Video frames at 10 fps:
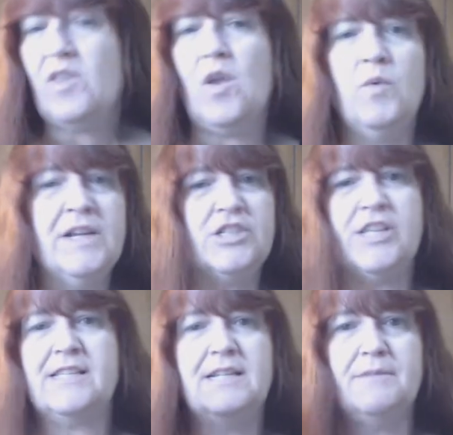Which
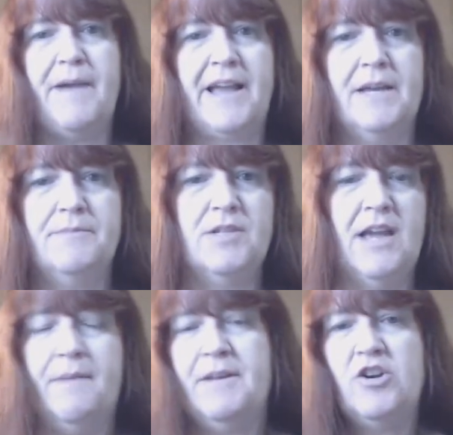they said is back up to
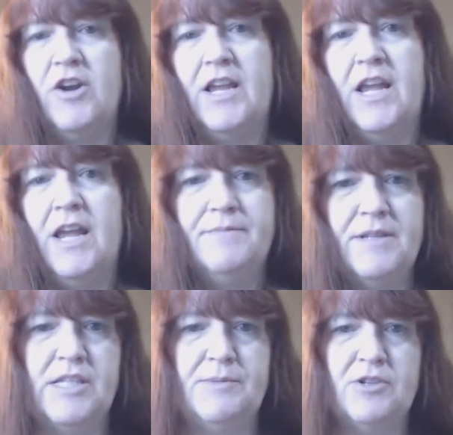how many cranking amps
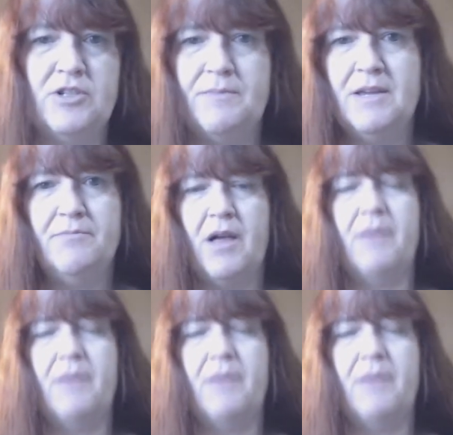it's supposed to be, blah,